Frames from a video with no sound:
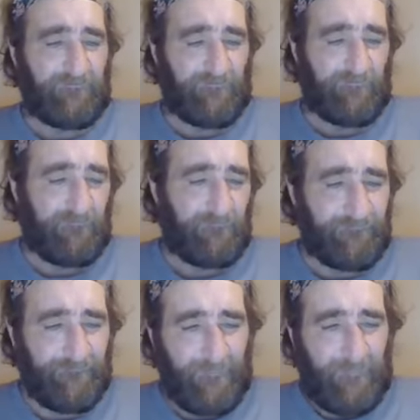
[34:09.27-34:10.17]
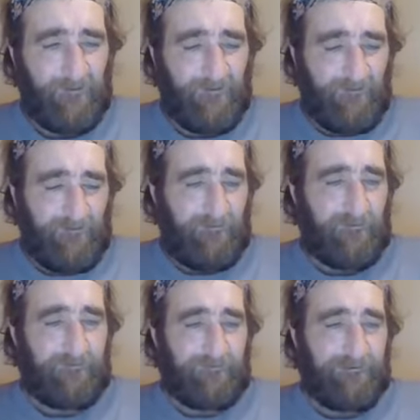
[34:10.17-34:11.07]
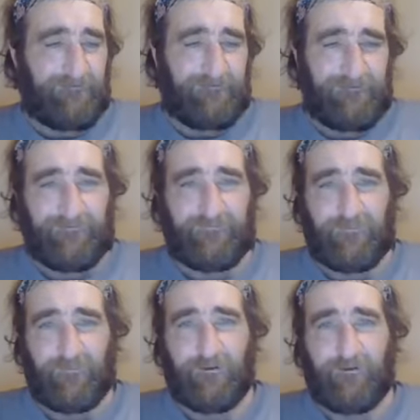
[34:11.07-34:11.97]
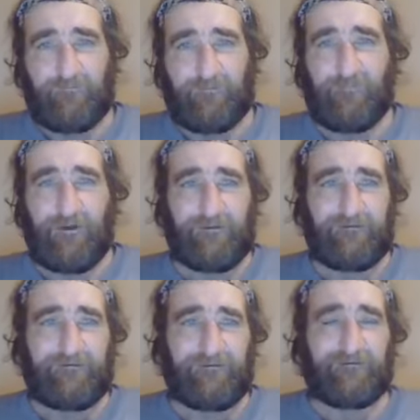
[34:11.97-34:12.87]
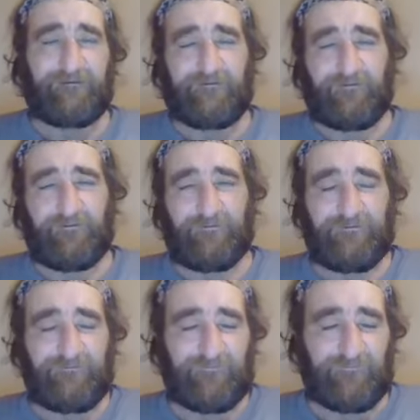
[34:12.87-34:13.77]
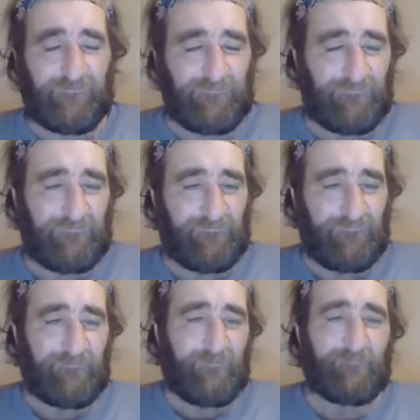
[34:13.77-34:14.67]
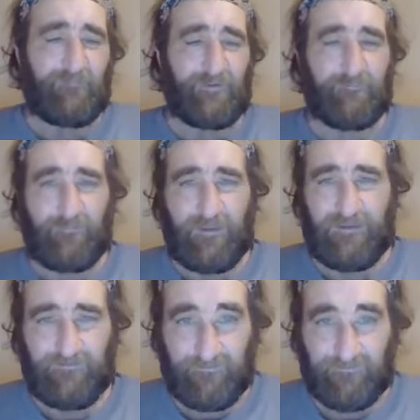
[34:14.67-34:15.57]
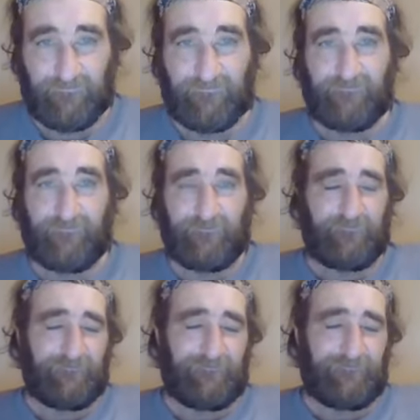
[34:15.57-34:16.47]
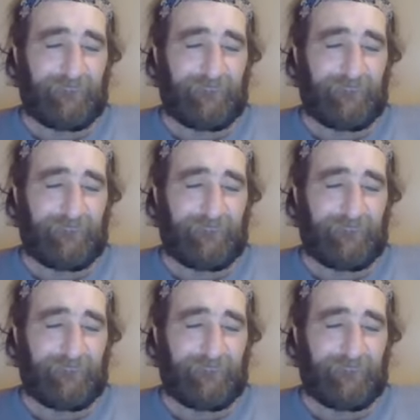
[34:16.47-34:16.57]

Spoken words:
So again, I guess you are reminded and encouraged to remember patience, and